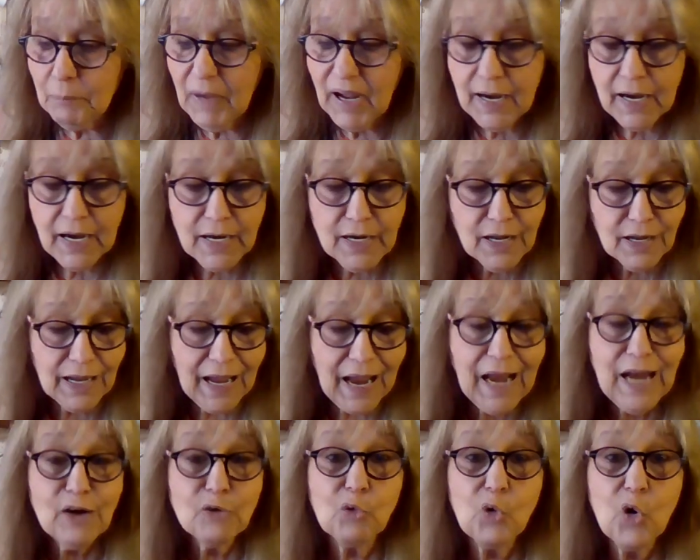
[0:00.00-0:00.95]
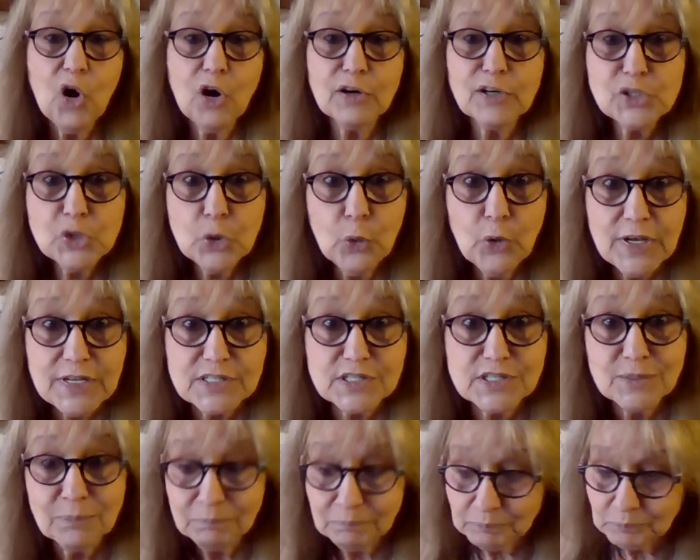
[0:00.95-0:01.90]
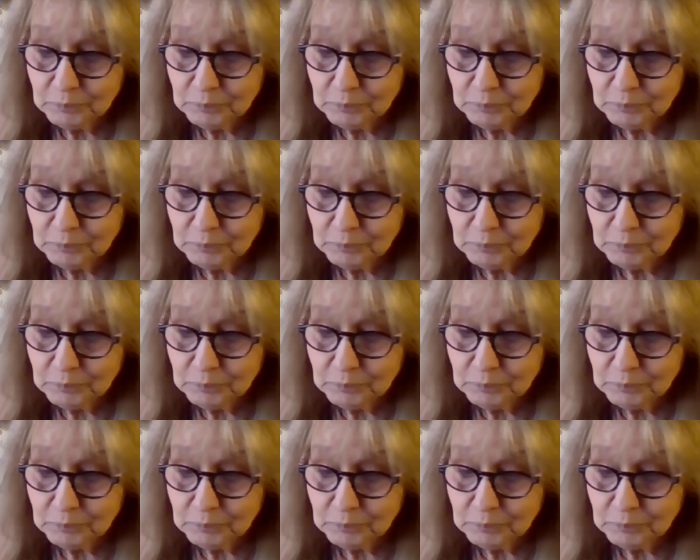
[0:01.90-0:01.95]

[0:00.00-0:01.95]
made a wrong choice.